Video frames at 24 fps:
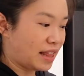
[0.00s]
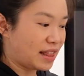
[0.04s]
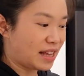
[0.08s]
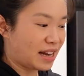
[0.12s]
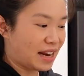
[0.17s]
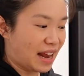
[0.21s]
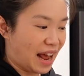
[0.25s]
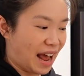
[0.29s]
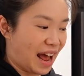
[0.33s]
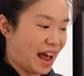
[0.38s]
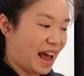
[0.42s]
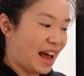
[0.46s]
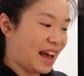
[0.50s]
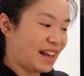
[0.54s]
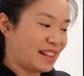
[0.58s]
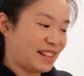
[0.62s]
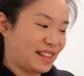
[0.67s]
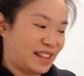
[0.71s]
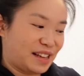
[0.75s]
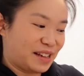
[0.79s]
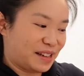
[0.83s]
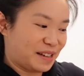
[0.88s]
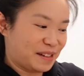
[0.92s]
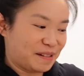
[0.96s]
and then
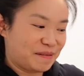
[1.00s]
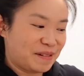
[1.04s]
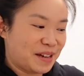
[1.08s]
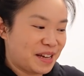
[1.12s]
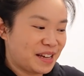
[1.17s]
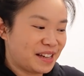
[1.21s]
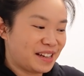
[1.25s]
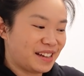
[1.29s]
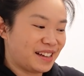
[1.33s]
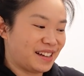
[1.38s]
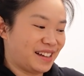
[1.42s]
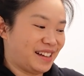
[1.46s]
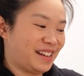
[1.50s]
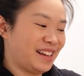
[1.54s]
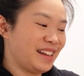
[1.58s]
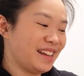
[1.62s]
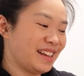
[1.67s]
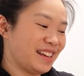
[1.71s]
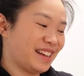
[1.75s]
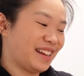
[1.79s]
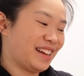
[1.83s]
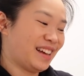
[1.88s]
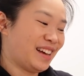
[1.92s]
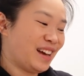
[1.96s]
add the
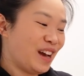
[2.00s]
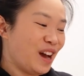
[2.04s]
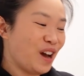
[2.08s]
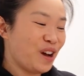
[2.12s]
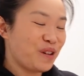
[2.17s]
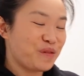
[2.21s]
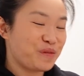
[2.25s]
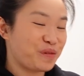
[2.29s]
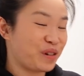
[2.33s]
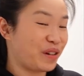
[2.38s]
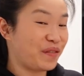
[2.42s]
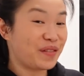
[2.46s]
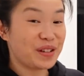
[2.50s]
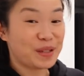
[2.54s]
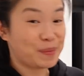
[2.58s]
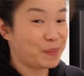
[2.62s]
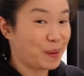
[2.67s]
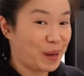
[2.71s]
whatever's